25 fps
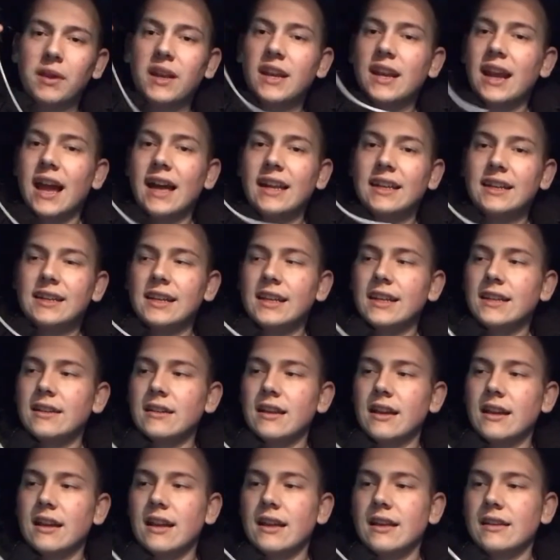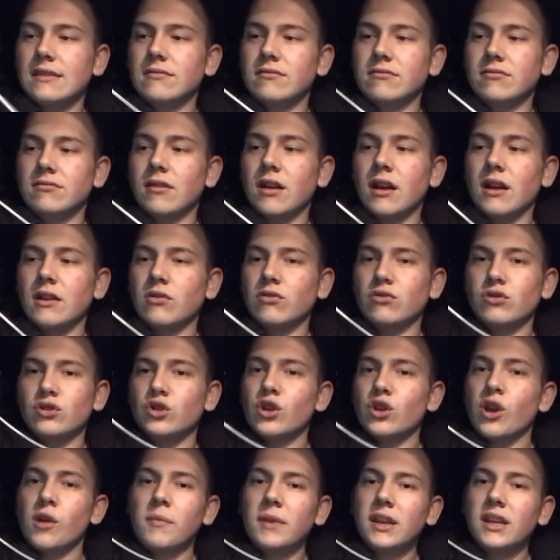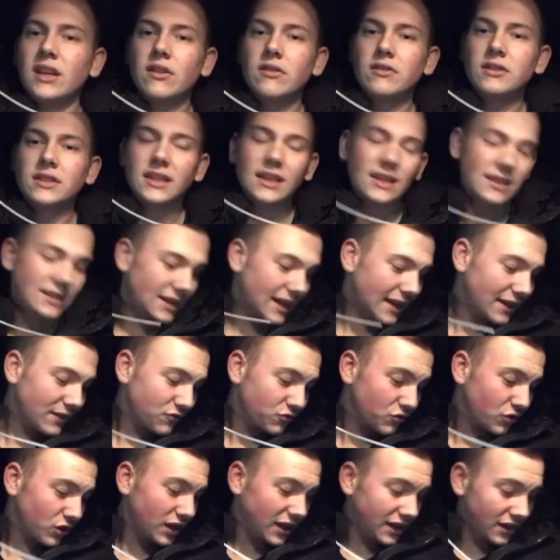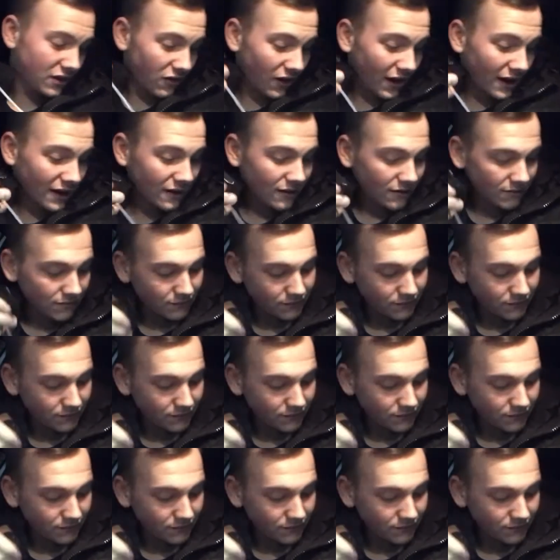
being added in has like got so many uses. It's really great.